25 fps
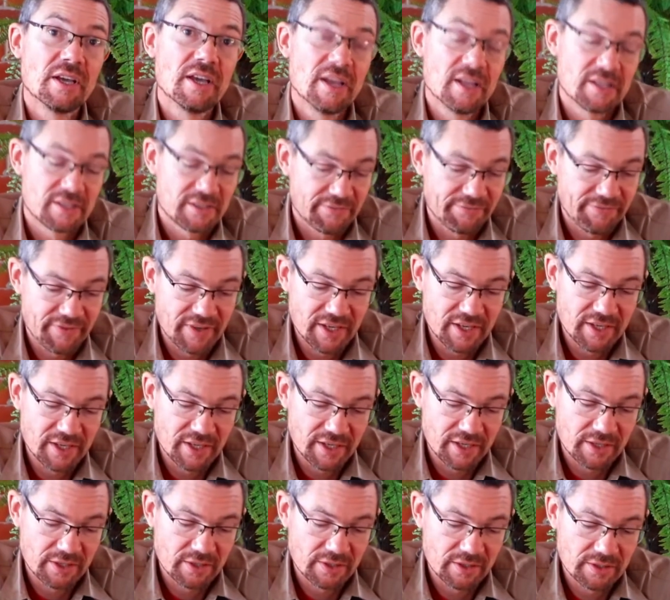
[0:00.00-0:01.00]
It's
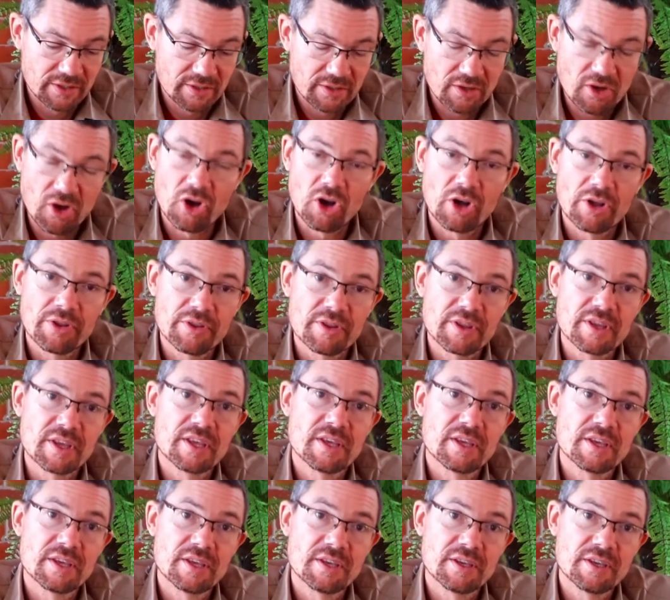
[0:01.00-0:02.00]
feeding on
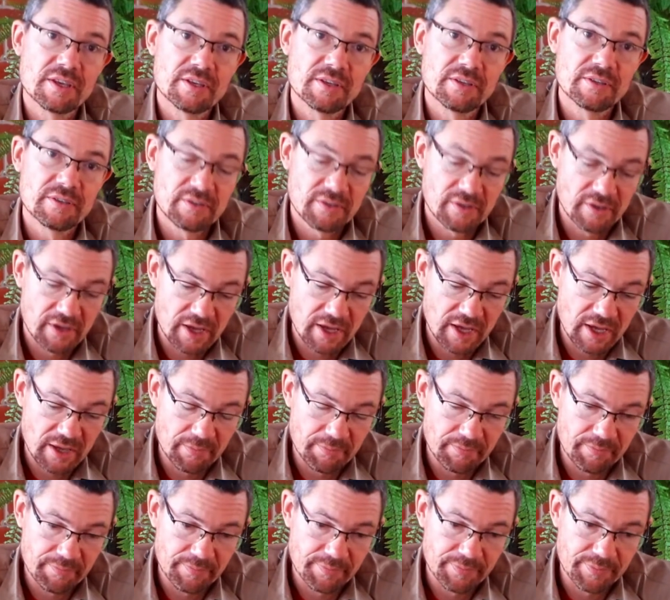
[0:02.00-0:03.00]
the
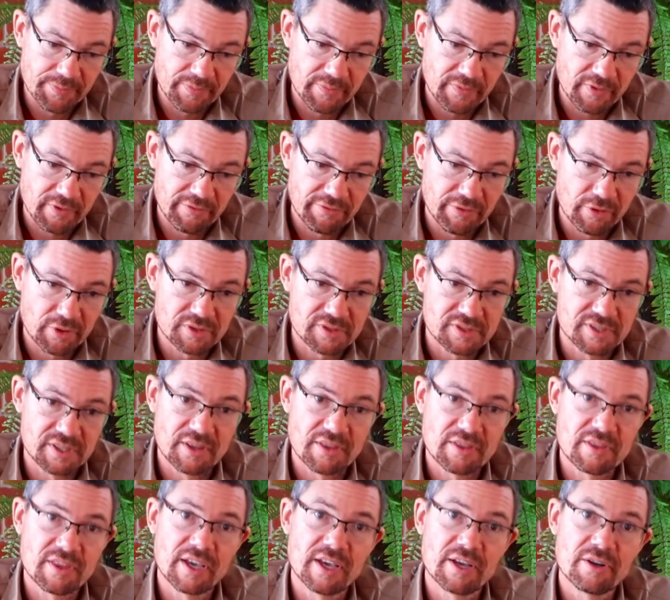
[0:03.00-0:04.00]

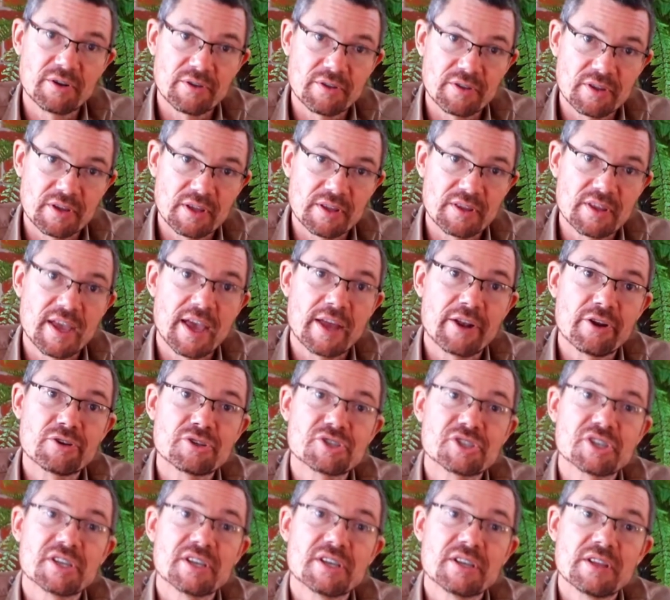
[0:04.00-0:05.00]
photosynthate, or the
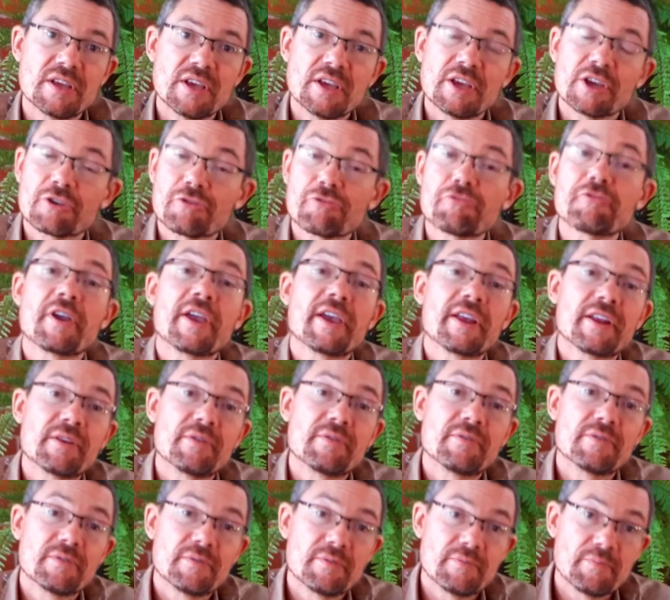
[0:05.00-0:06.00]
energy
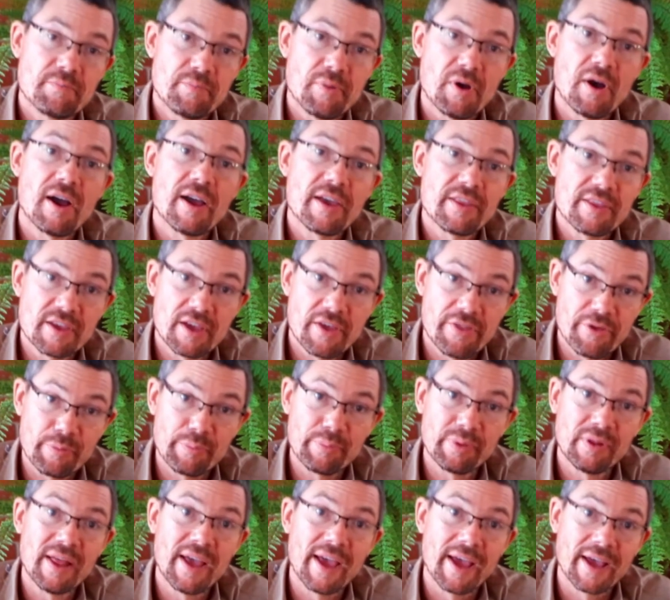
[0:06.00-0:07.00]
created by the other
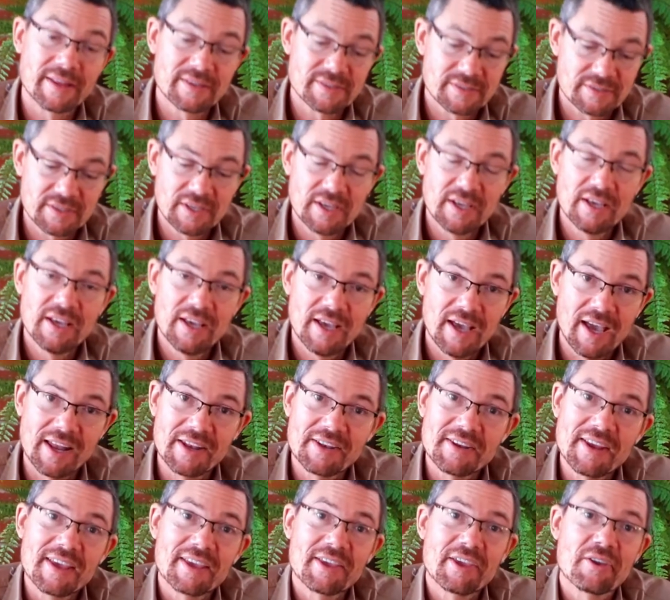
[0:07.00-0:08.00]
plants,
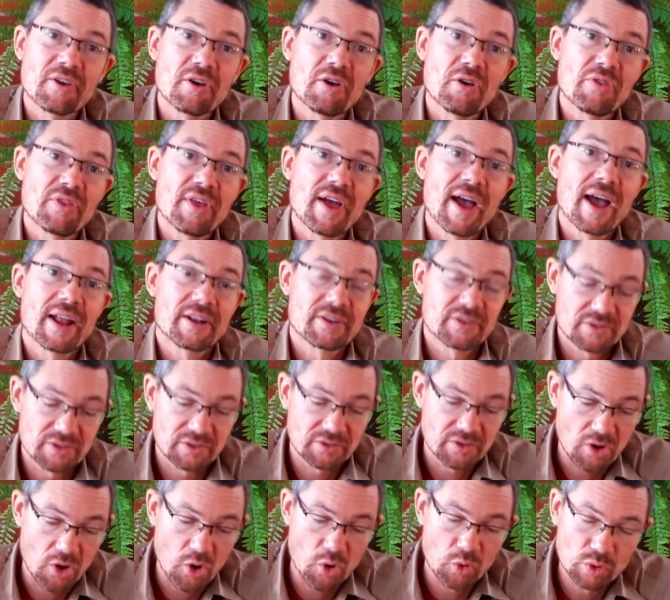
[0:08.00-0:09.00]
and taking all that
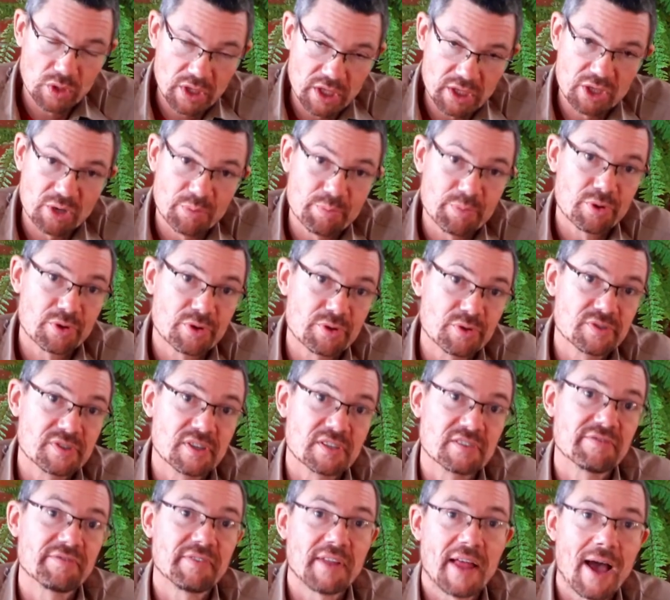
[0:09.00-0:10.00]
only to produce
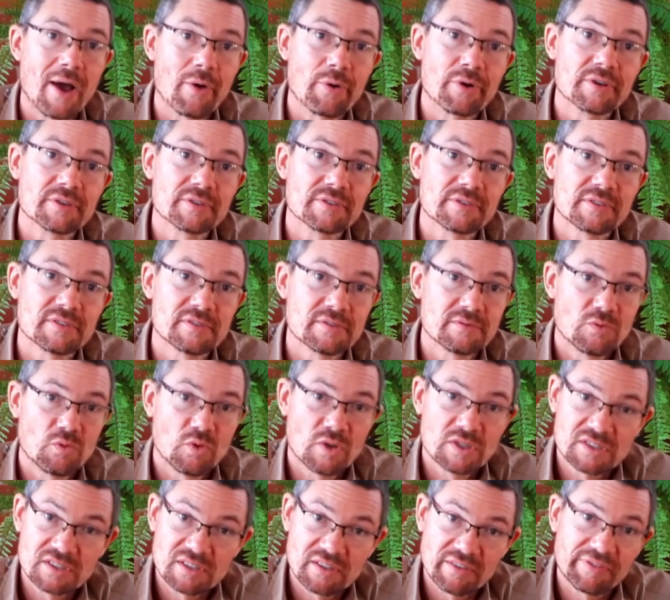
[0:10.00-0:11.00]
its flowers.
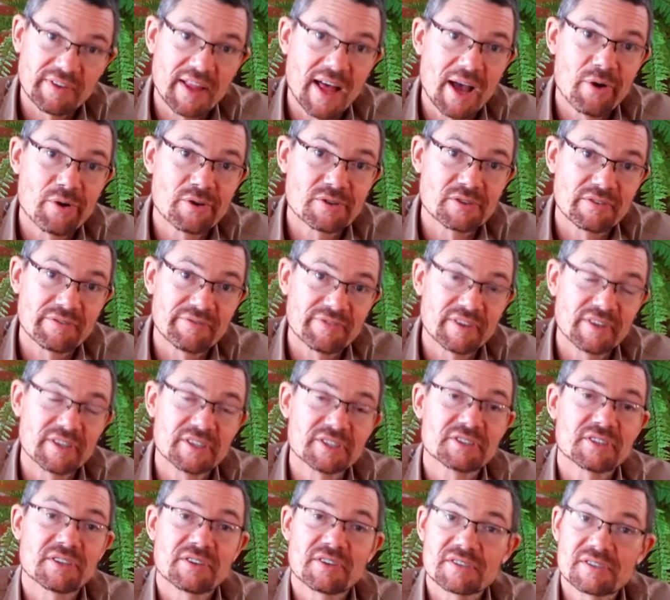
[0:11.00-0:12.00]
Once the flowers are
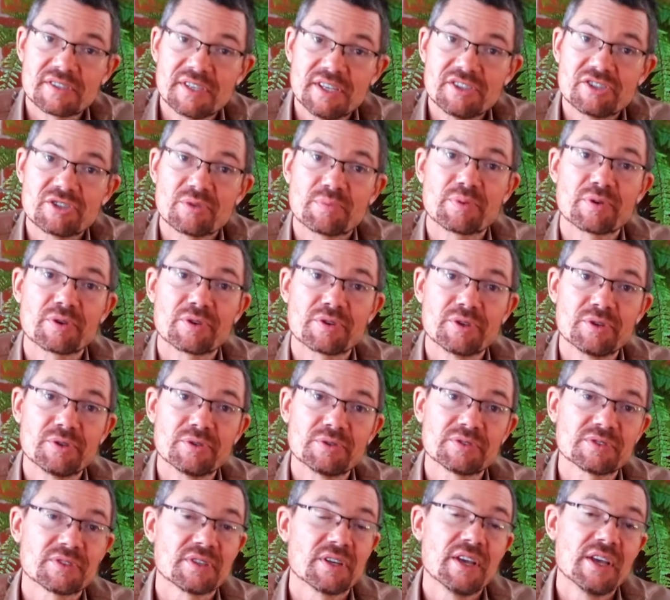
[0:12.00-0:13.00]
finished and the seeds are
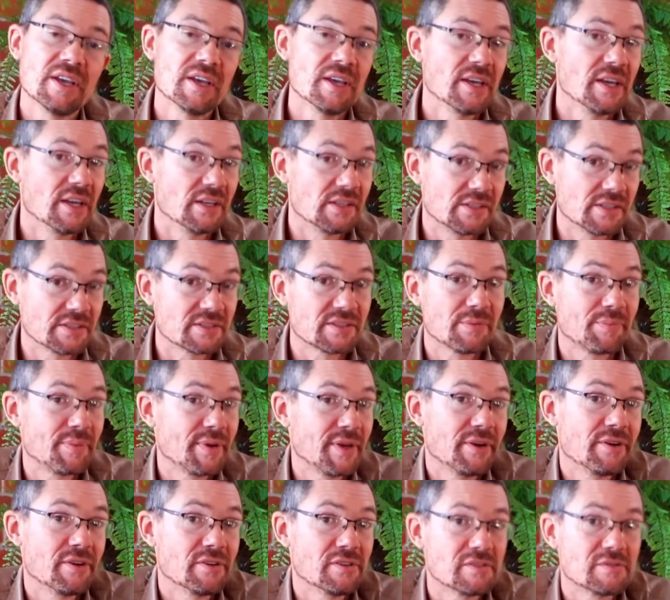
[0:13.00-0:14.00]
produced, it
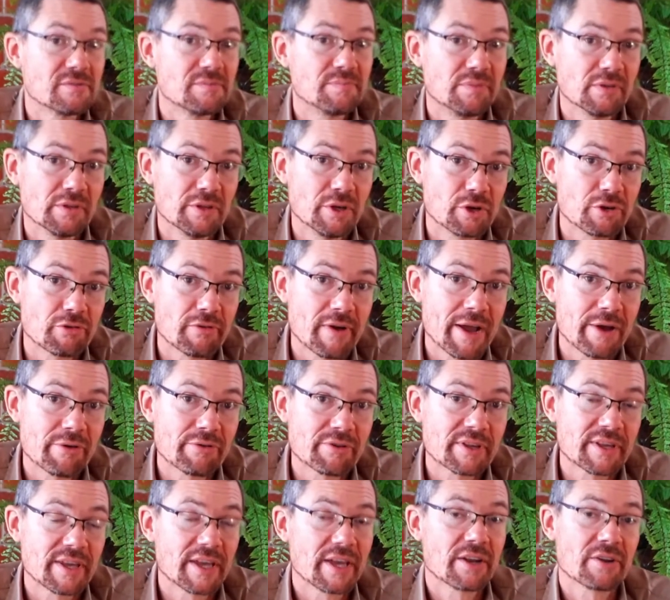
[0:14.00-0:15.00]
disappears below
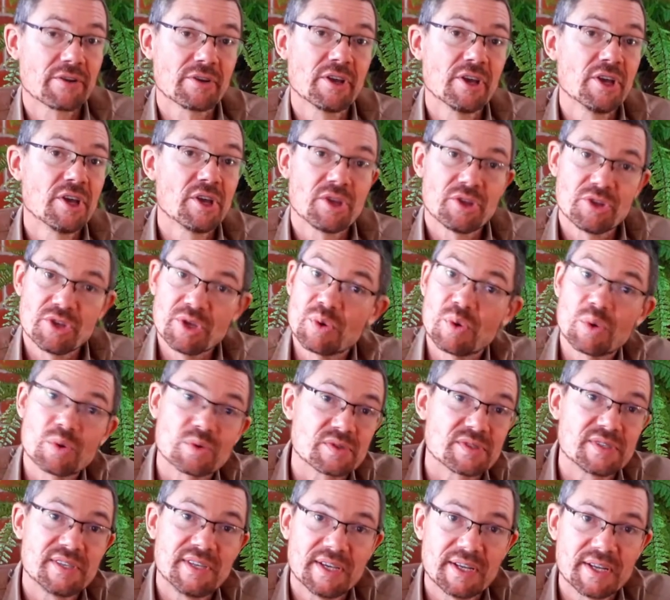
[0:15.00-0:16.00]
ground again. You
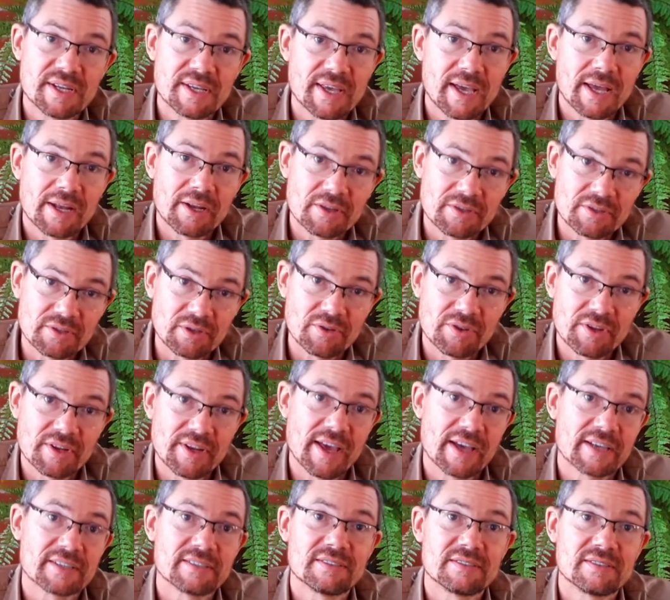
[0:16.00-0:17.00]
won't see it again until the
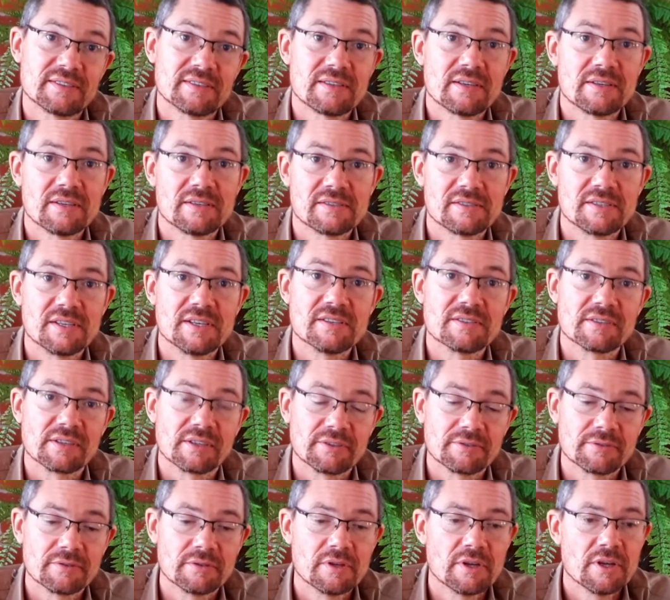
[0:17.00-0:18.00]
next
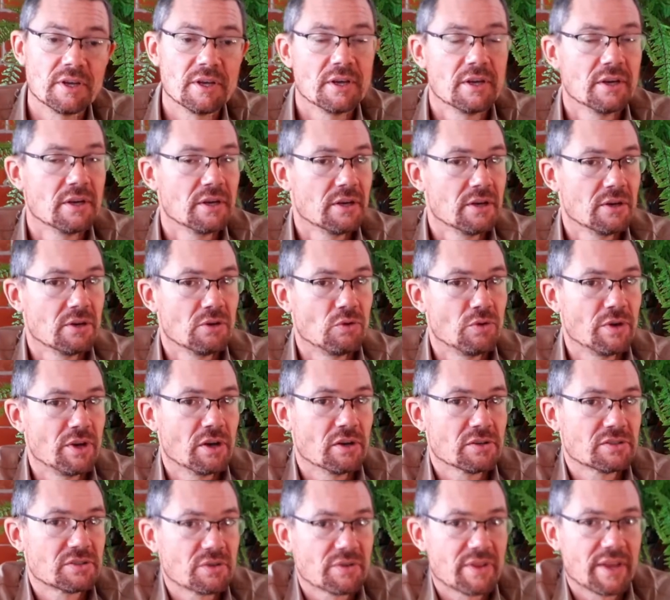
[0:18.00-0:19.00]
season. We
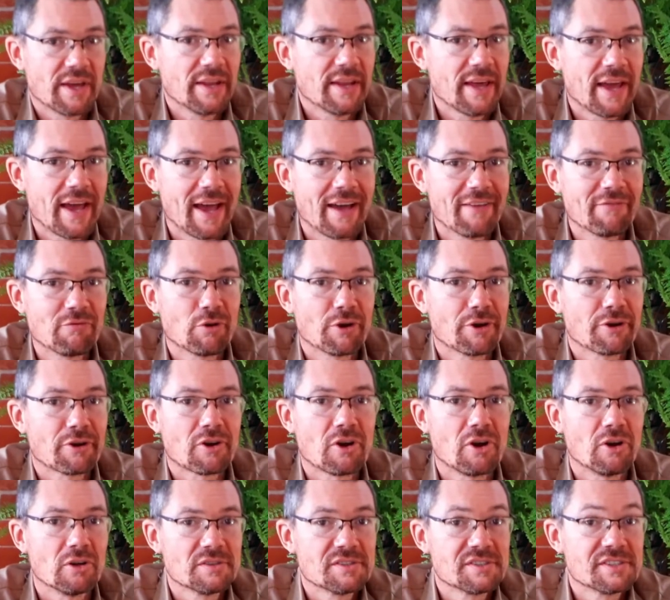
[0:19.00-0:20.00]
also then have what are
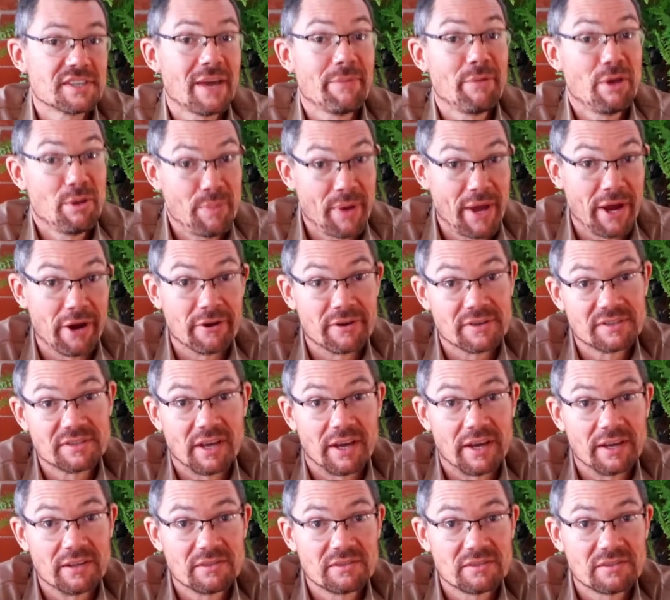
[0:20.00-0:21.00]
called
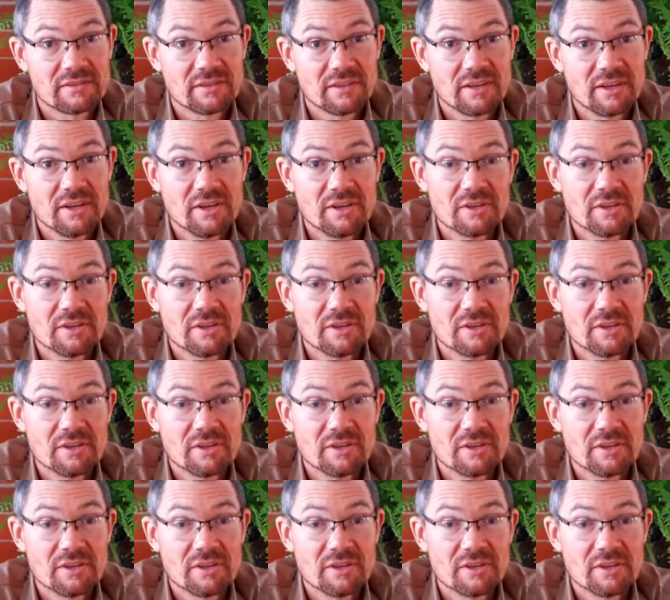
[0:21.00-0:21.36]
semiparasites.